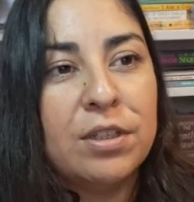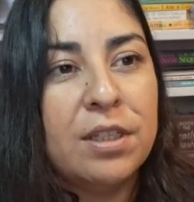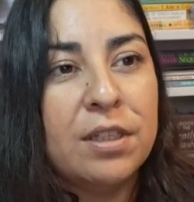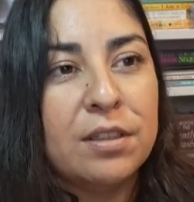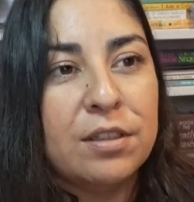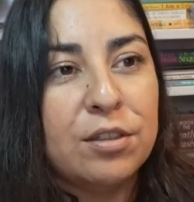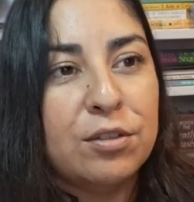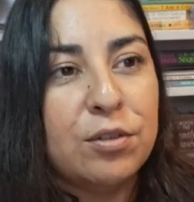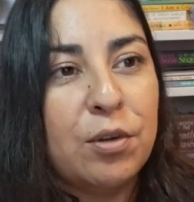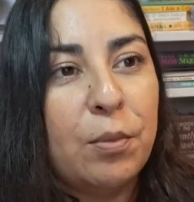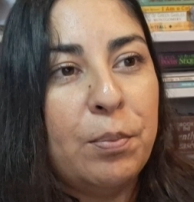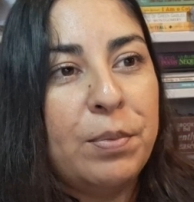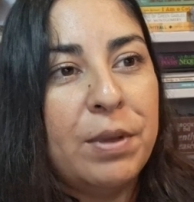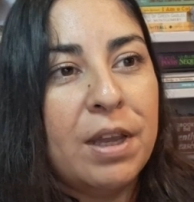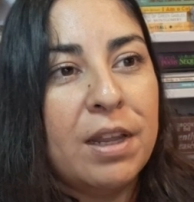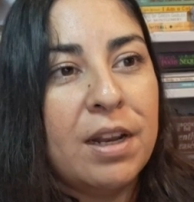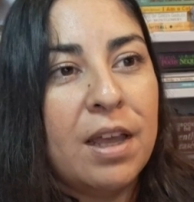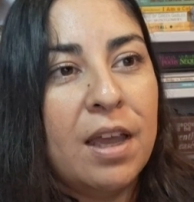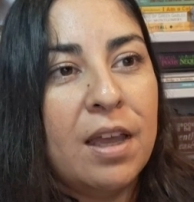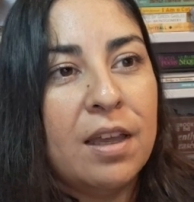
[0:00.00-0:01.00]
It's a
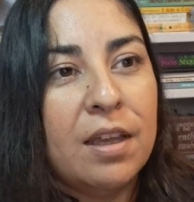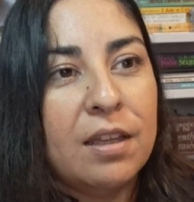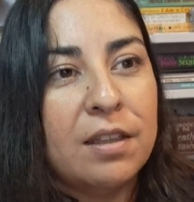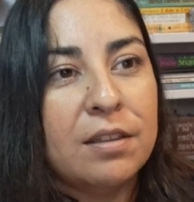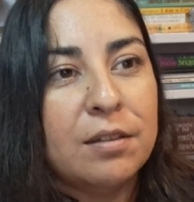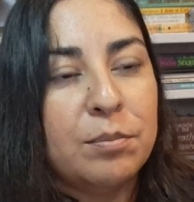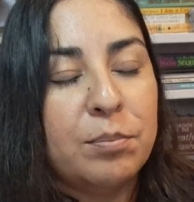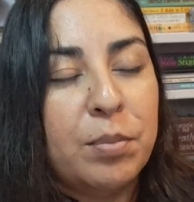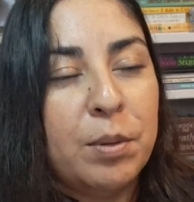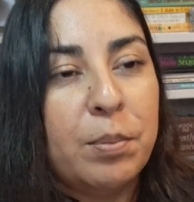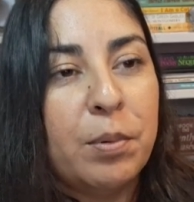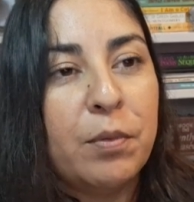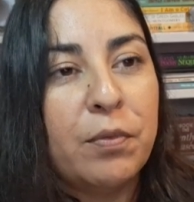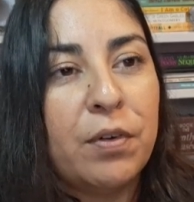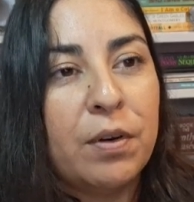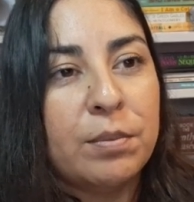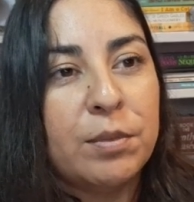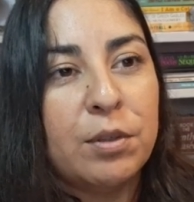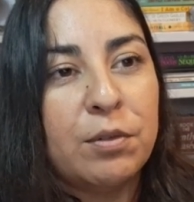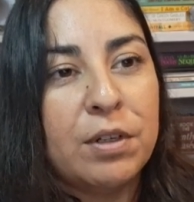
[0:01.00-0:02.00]
dystopian, and people
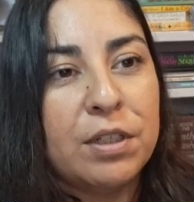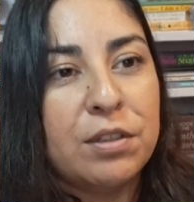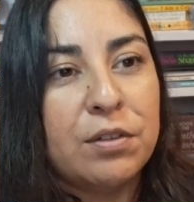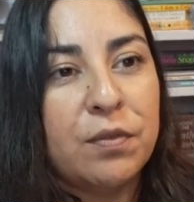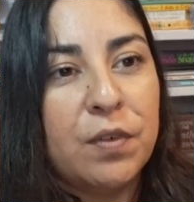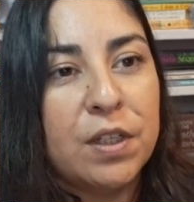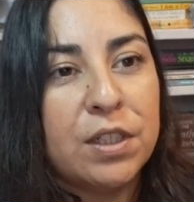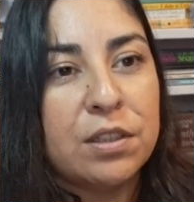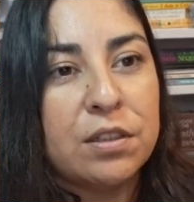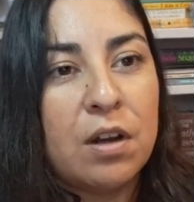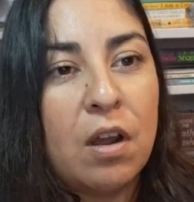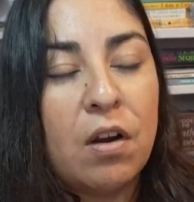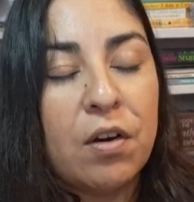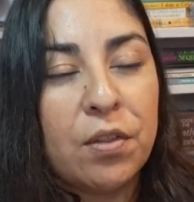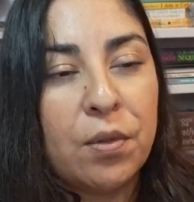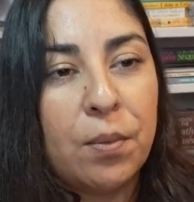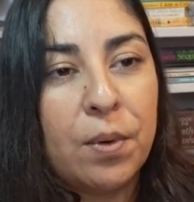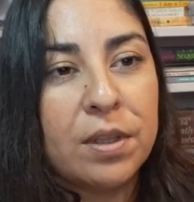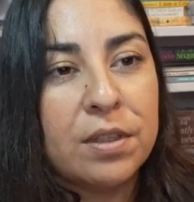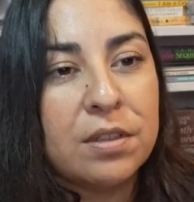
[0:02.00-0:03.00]
from the reservation
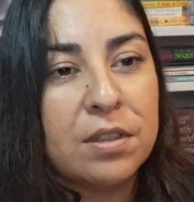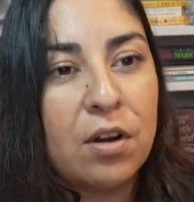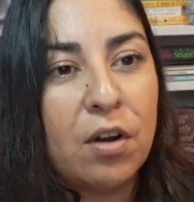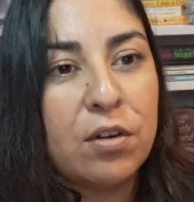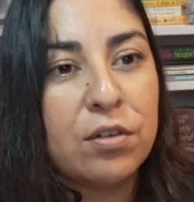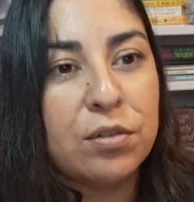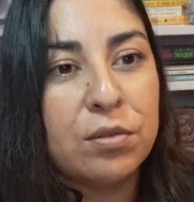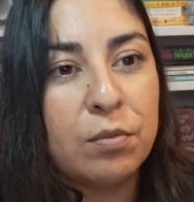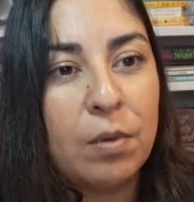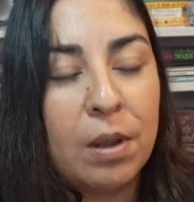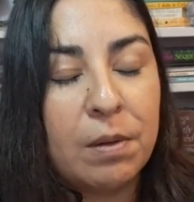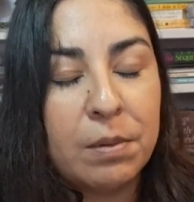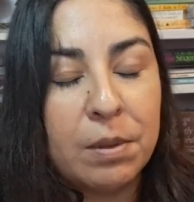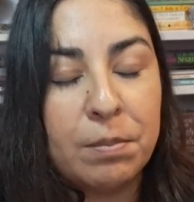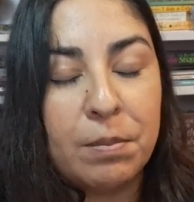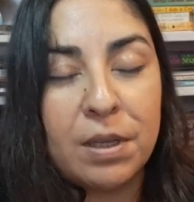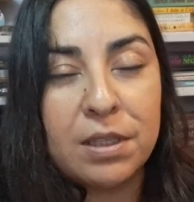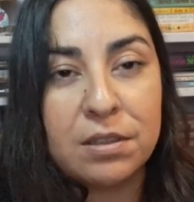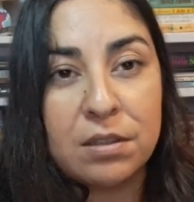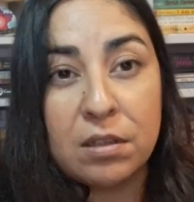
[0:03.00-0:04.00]
are the ones that are
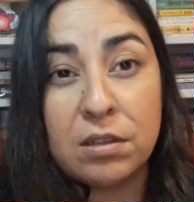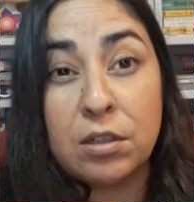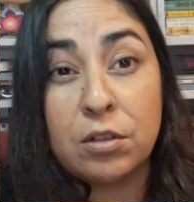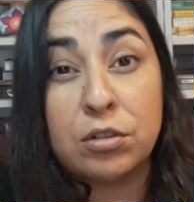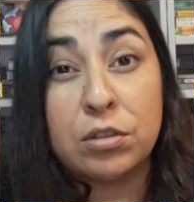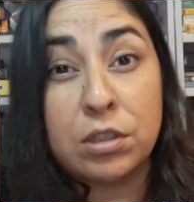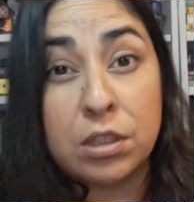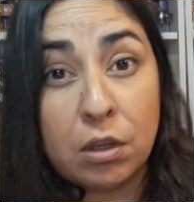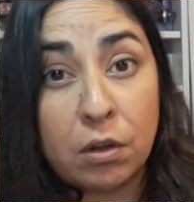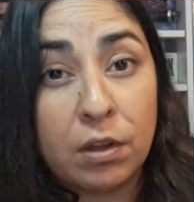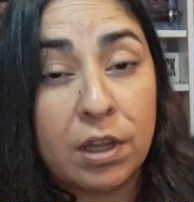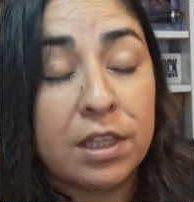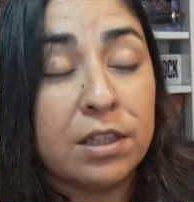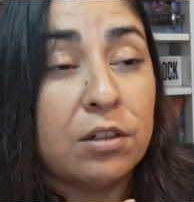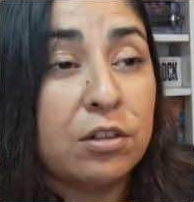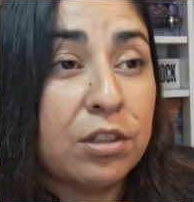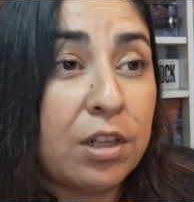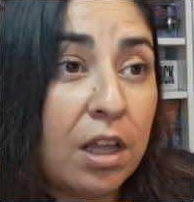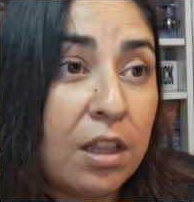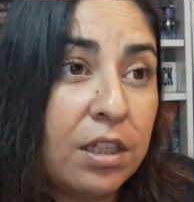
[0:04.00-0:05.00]
surviving based on their skill and
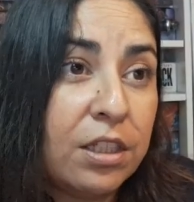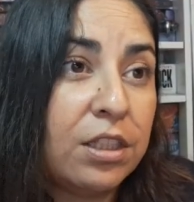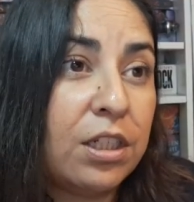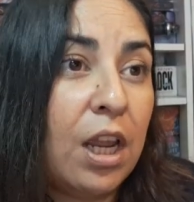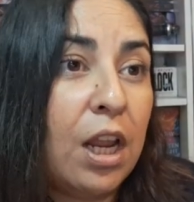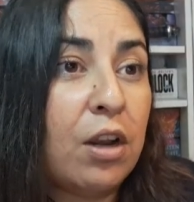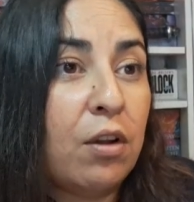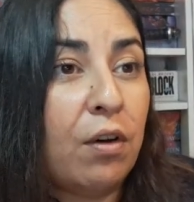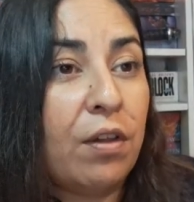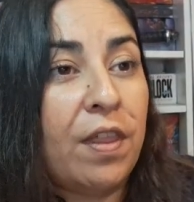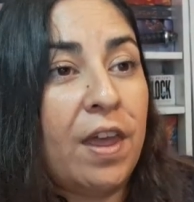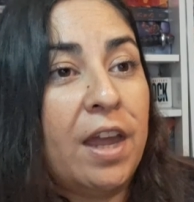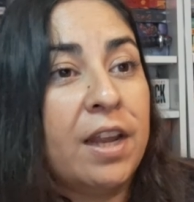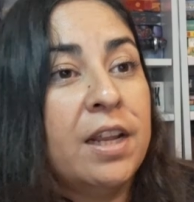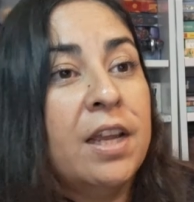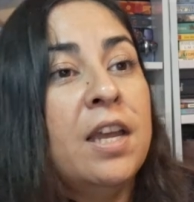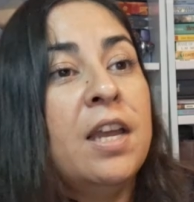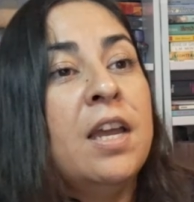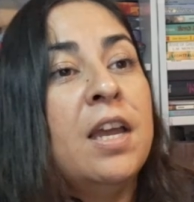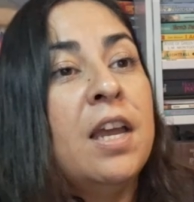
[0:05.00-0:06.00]
their knowledge and all that,